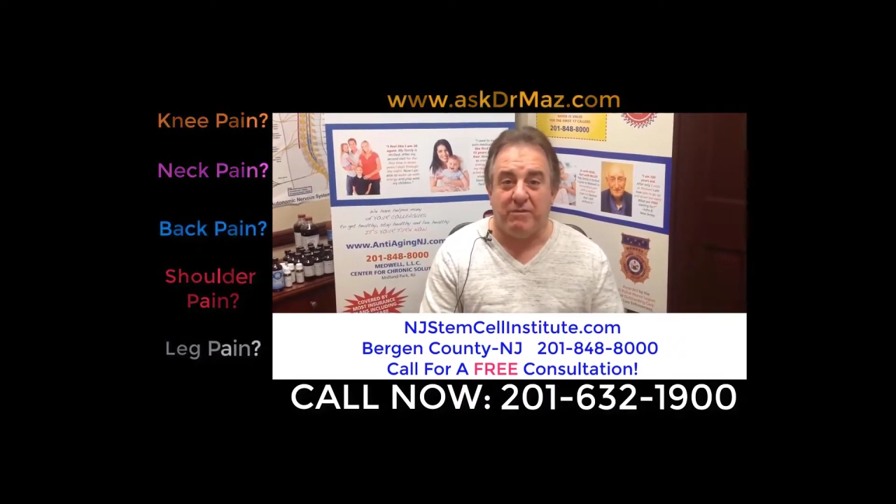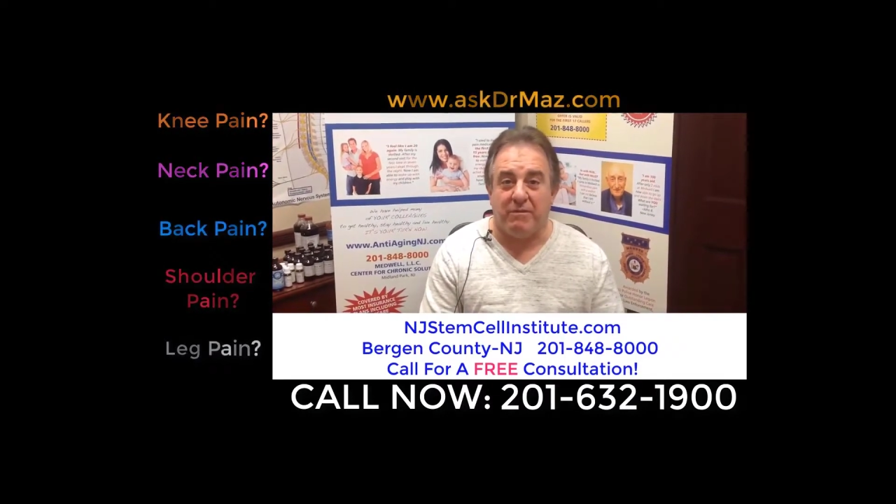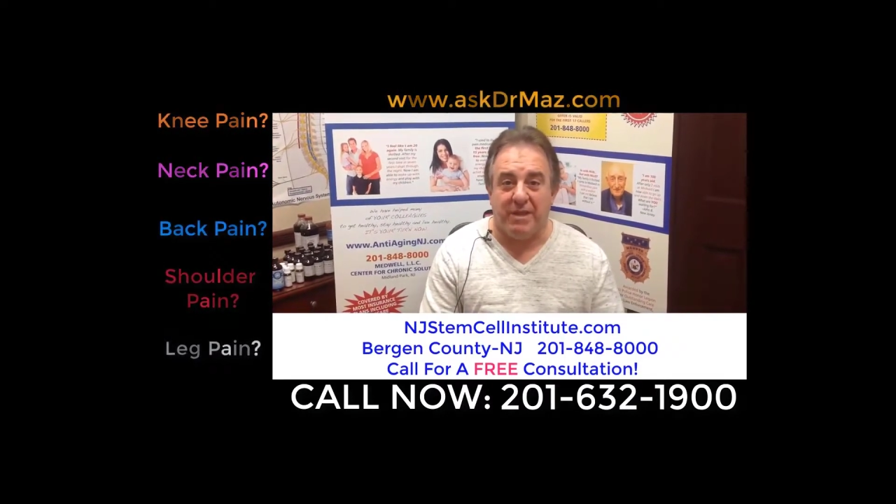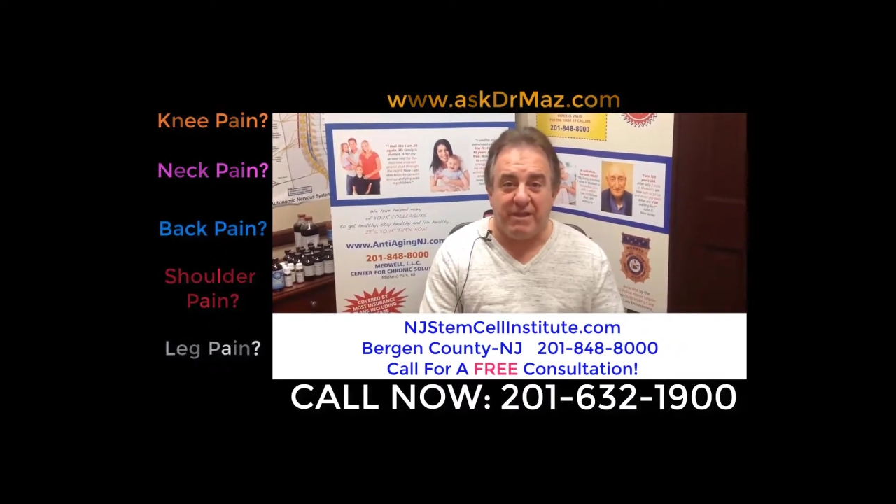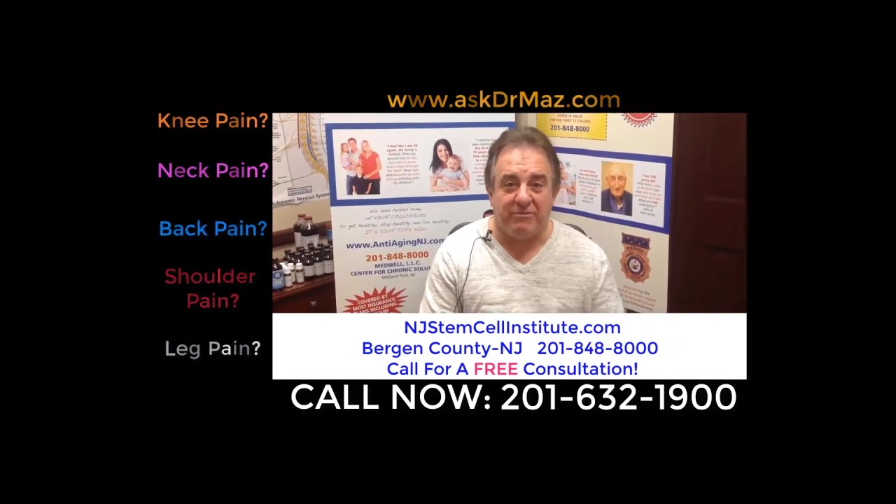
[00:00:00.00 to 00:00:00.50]

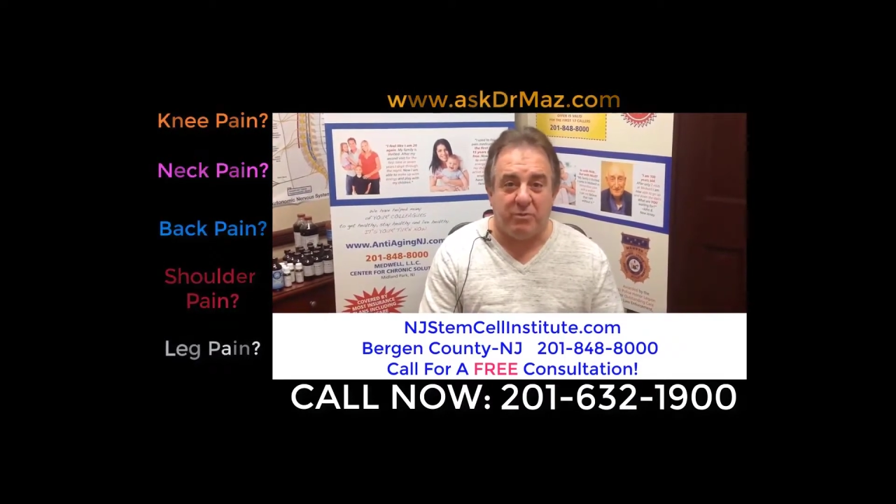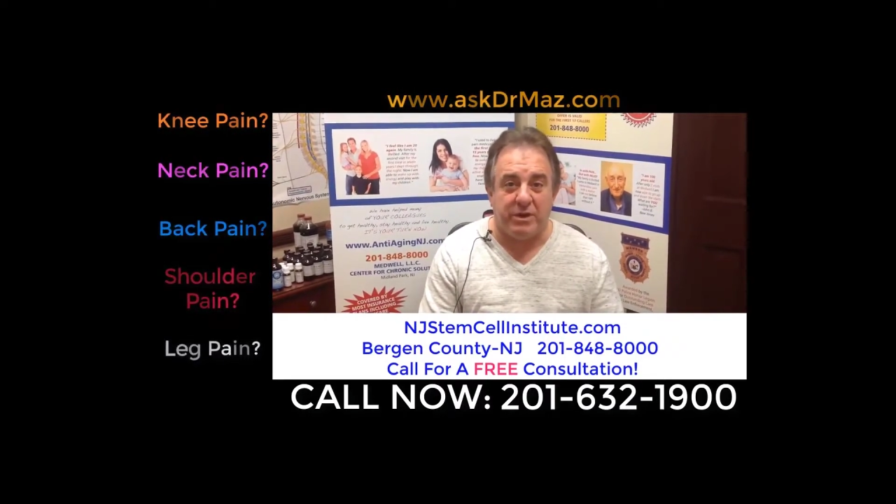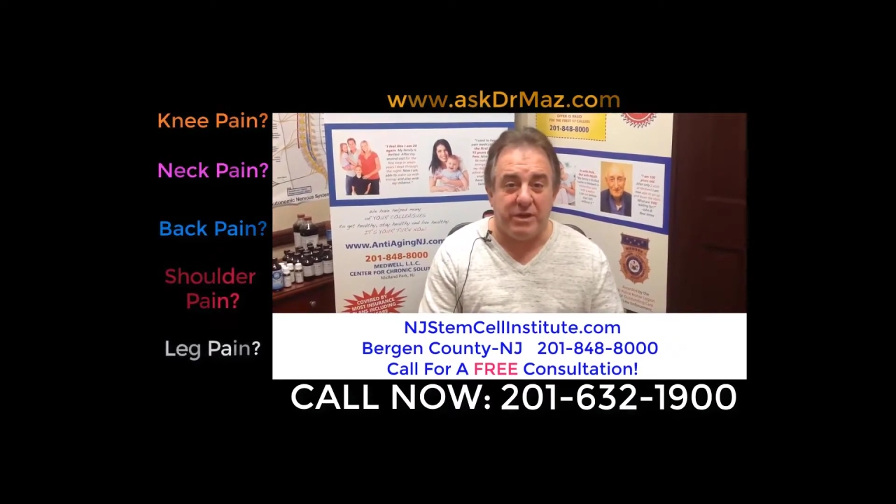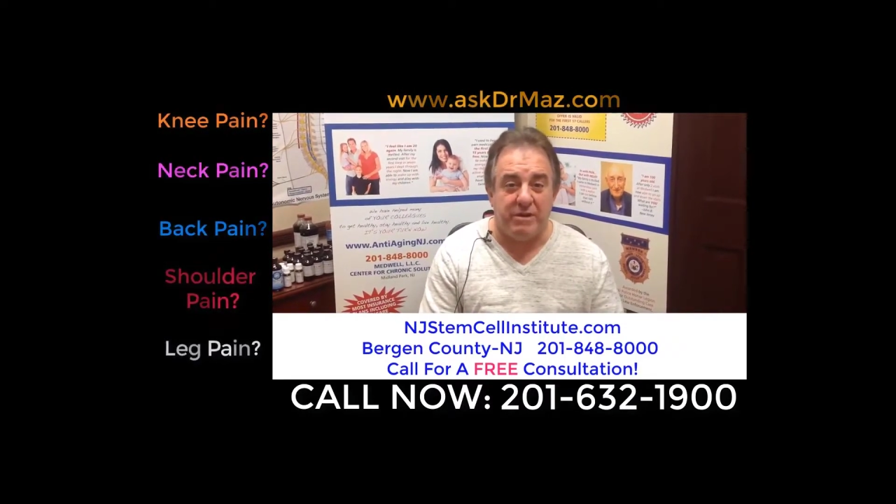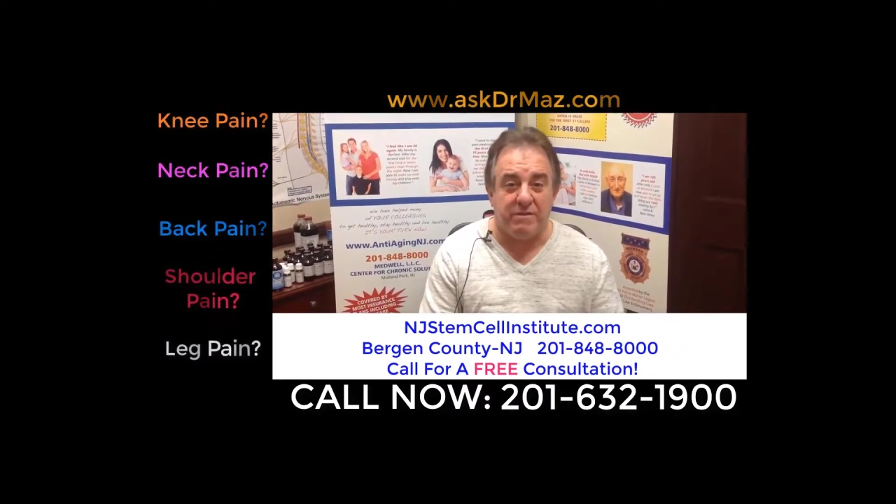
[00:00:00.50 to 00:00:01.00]
over the last
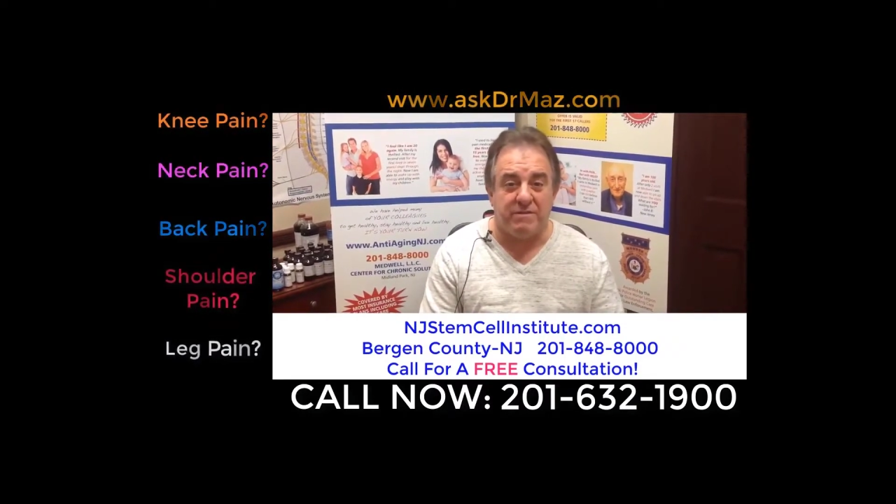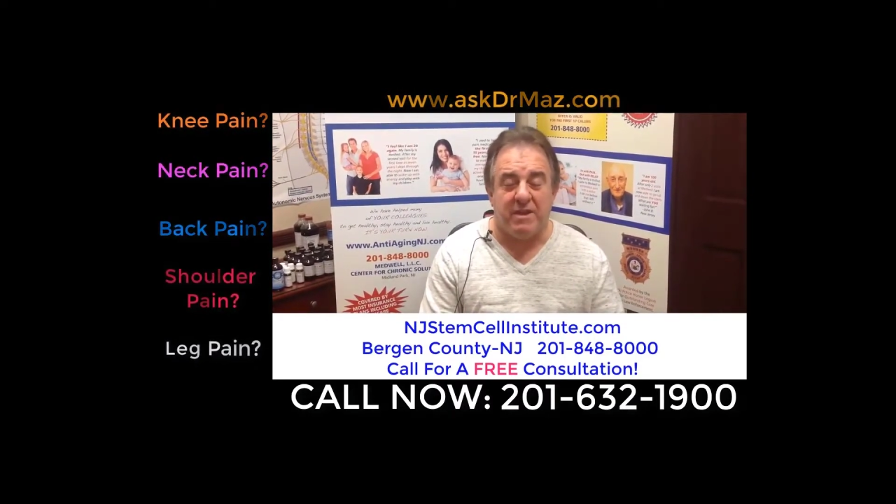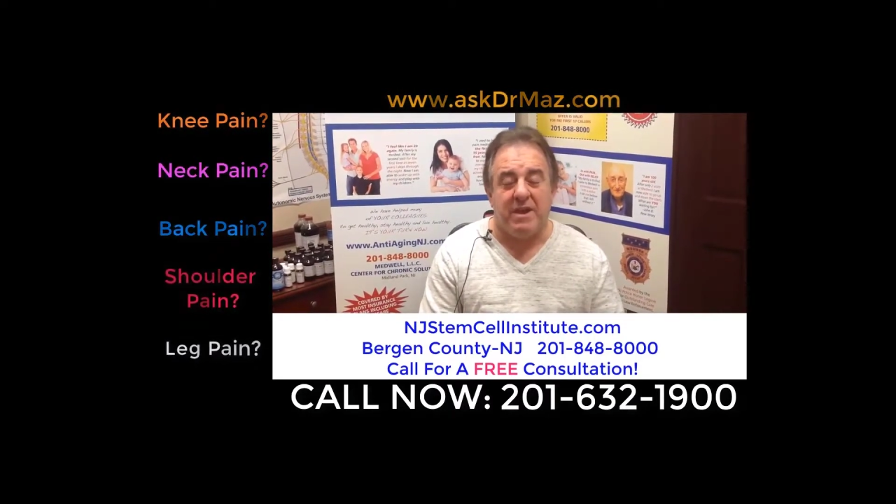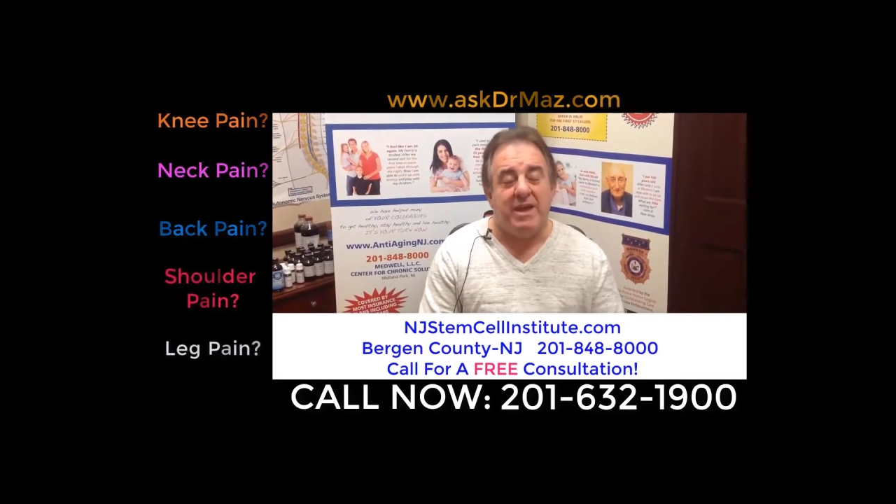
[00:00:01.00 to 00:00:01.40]
20 years,